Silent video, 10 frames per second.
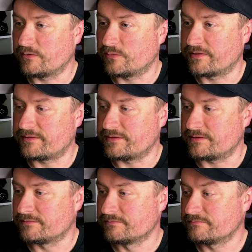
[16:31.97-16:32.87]
with
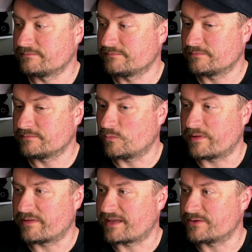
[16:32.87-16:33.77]
the
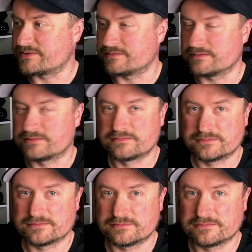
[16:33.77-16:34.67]
1,000
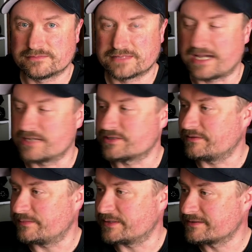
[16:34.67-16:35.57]
cache
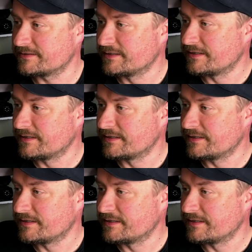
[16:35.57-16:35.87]
limit.